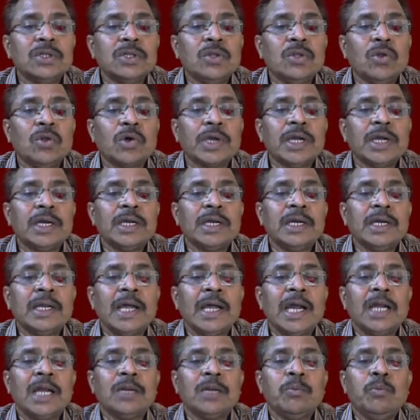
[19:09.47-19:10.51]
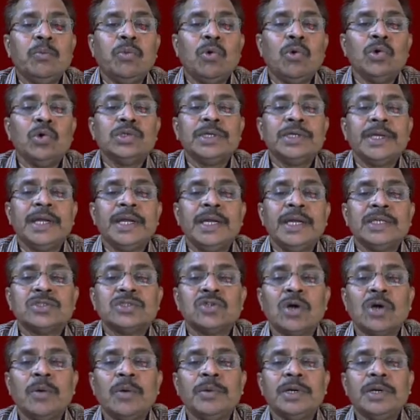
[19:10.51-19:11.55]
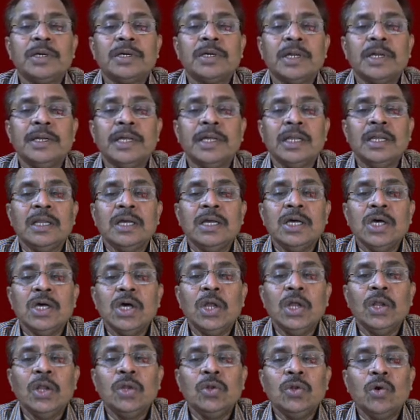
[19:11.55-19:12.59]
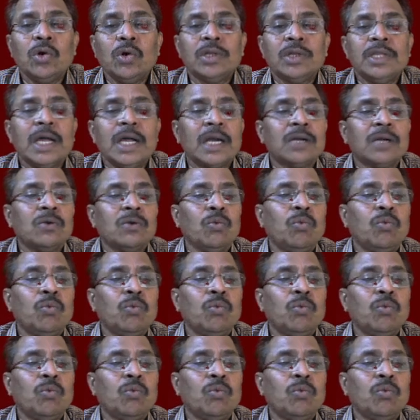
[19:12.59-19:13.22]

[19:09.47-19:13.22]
located at both ends of the tunnel note that